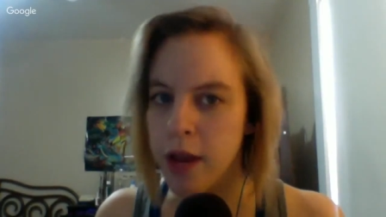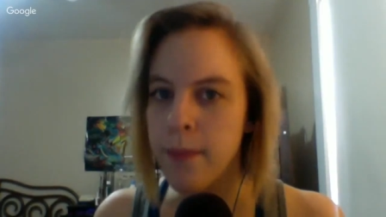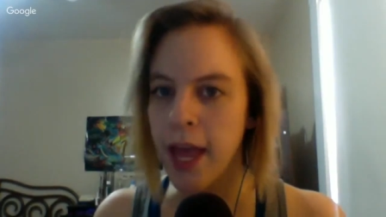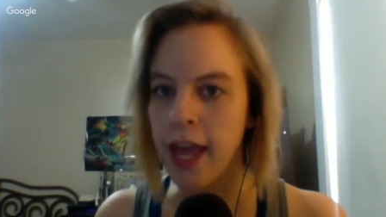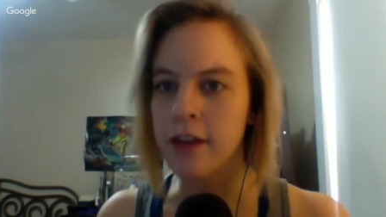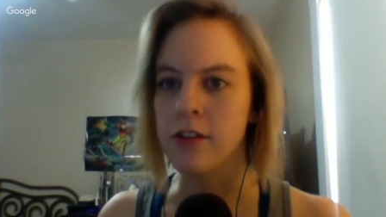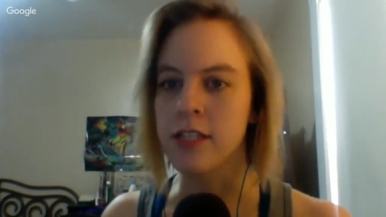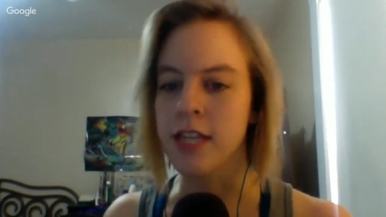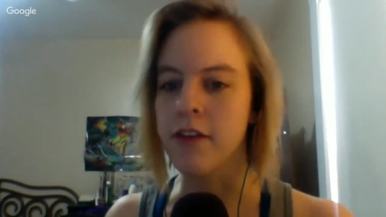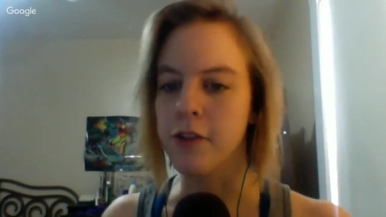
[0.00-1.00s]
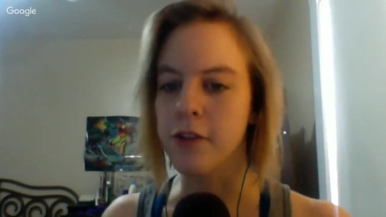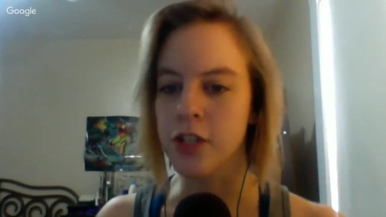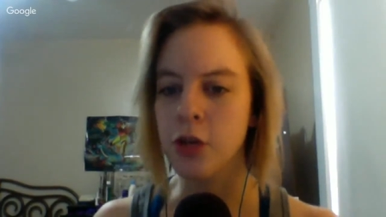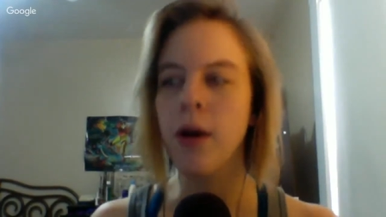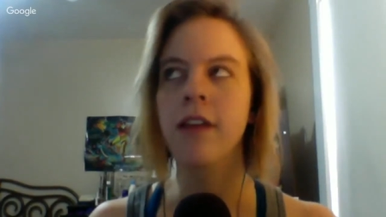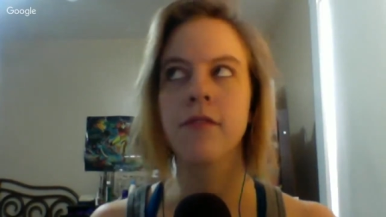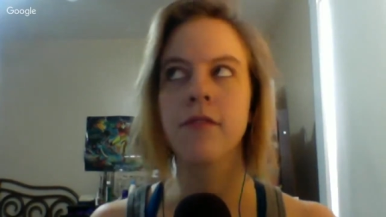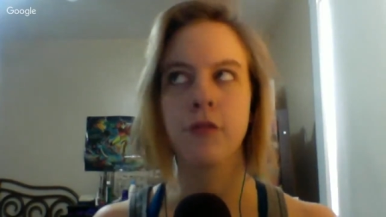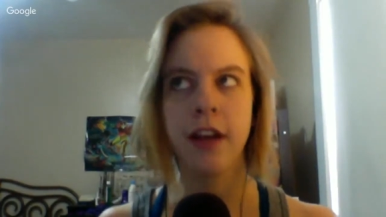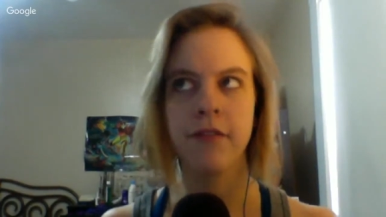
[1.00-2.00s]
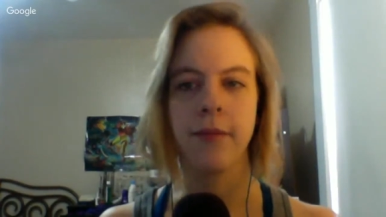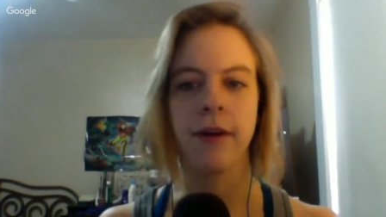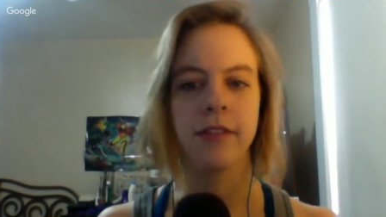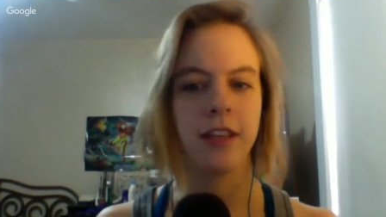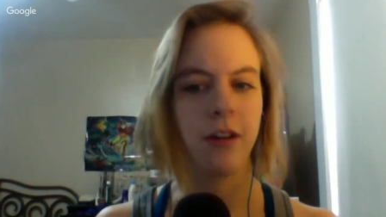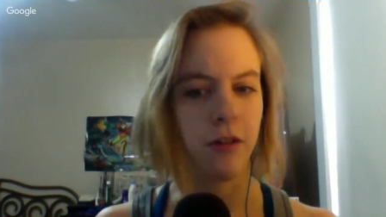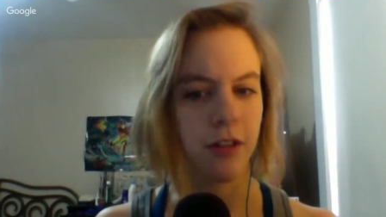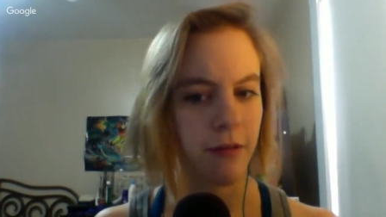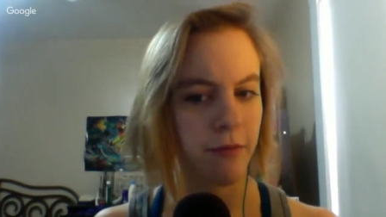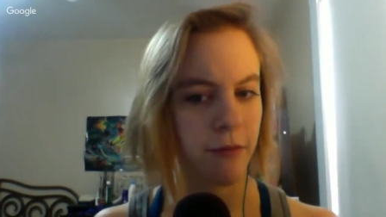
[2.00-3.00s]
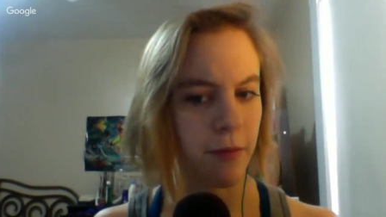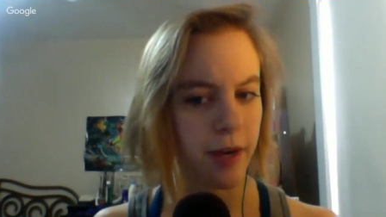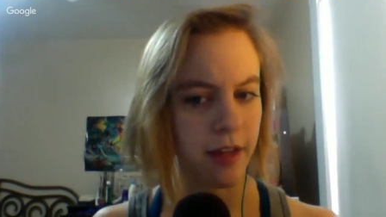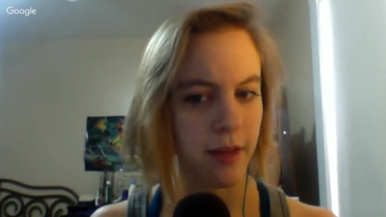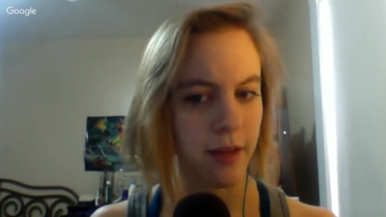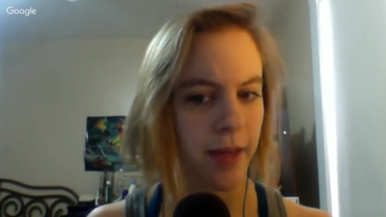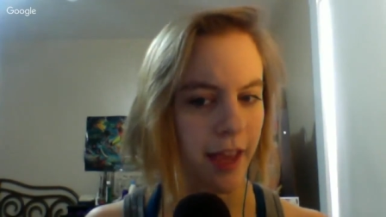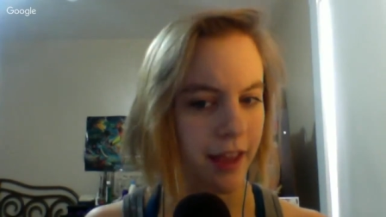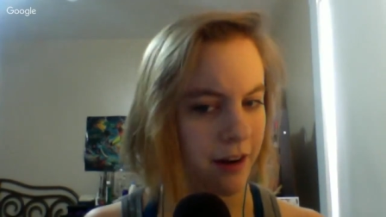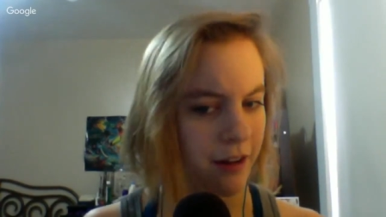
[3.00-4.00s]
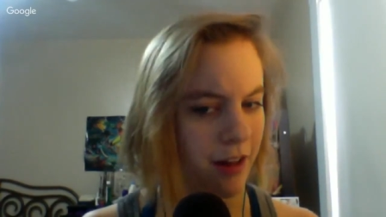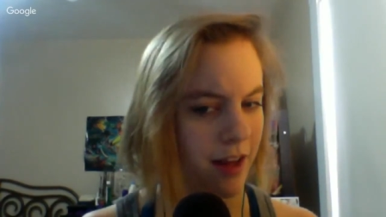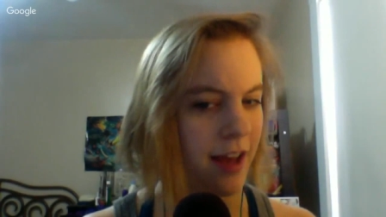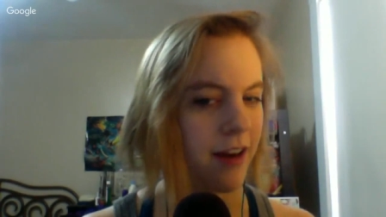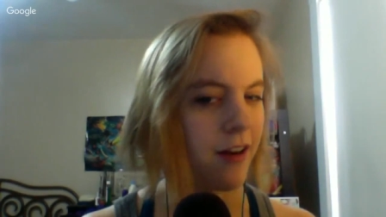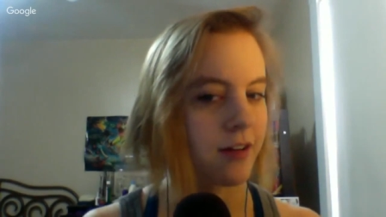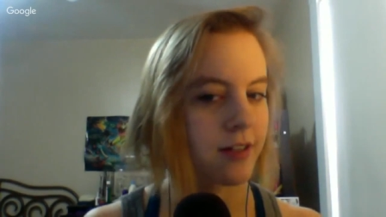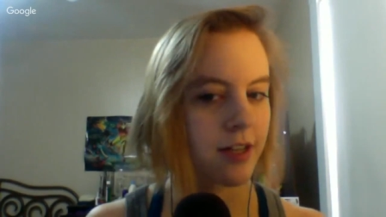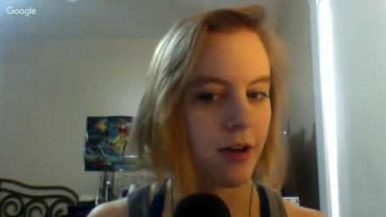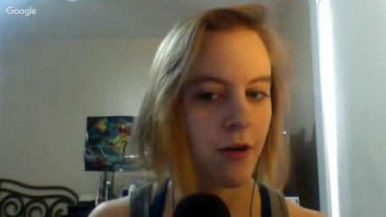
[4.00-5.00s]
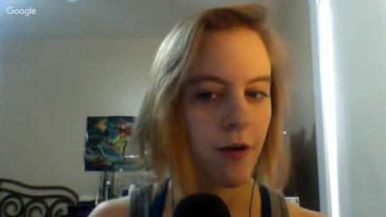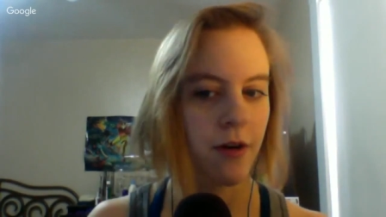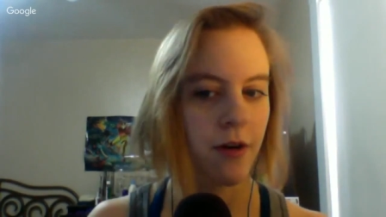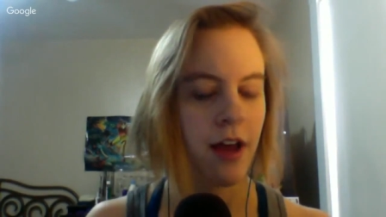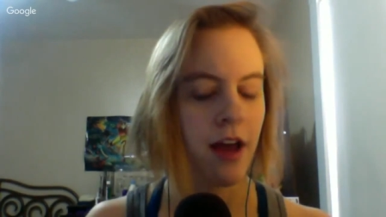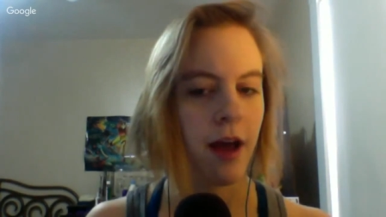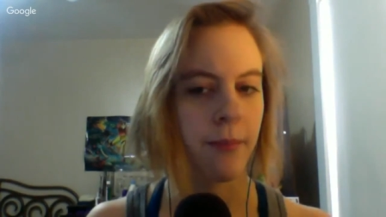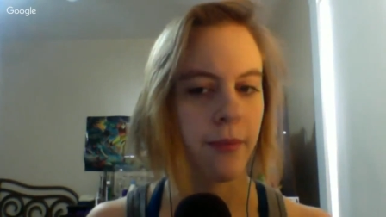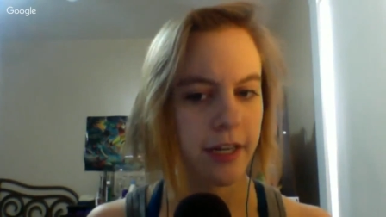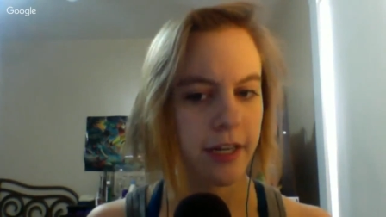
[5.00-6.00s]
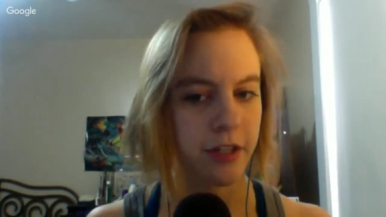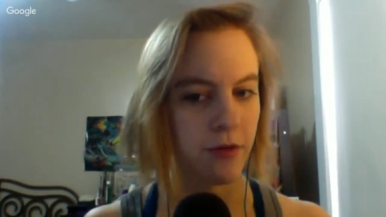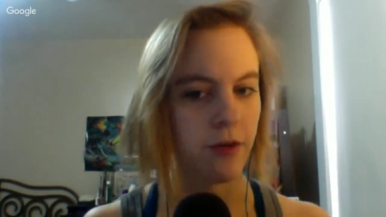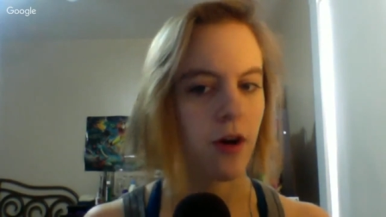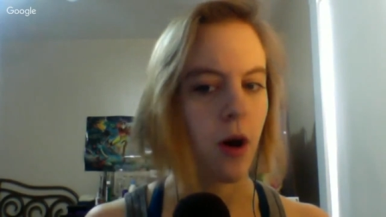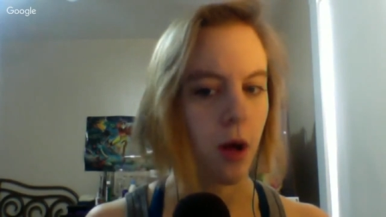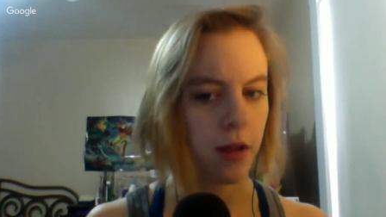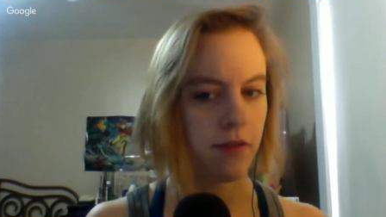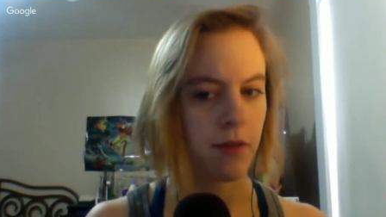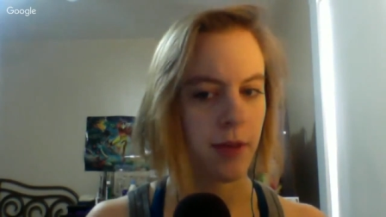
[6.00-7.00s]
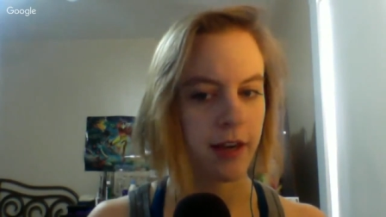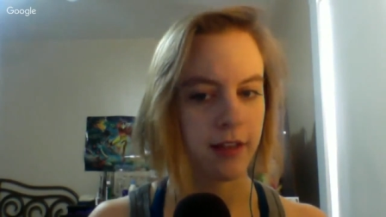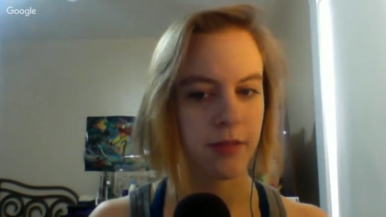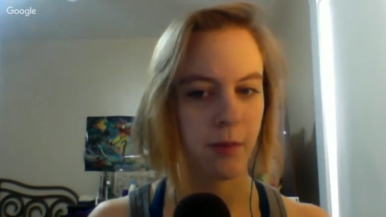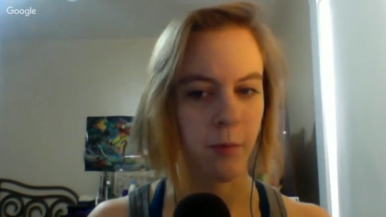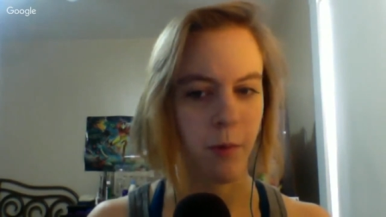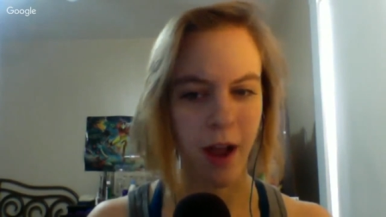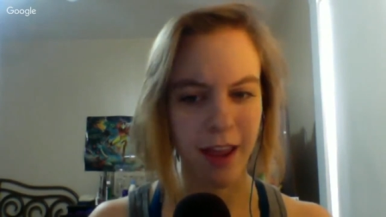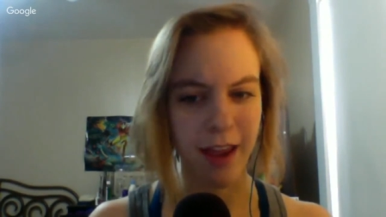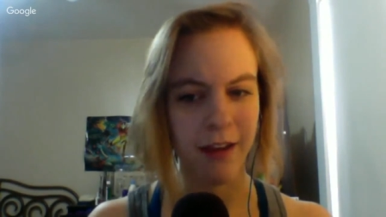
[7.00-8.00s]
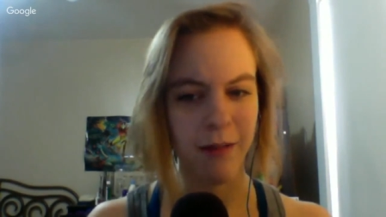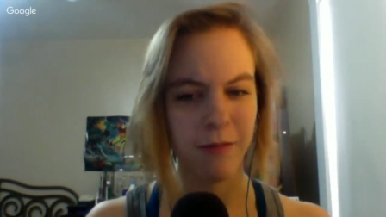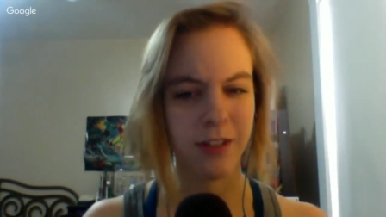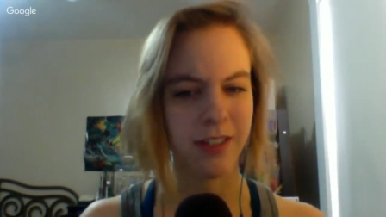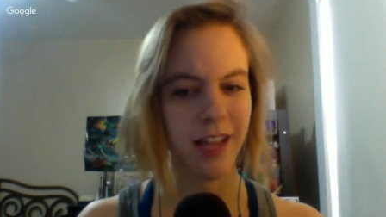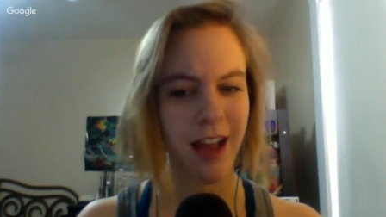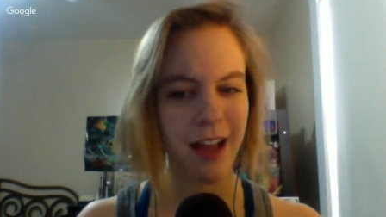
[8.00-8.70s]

panels, and for 2 out of 3 of them, I was the only woman on the panel. And also, I'm pretty sure all of the panelists were white, which is not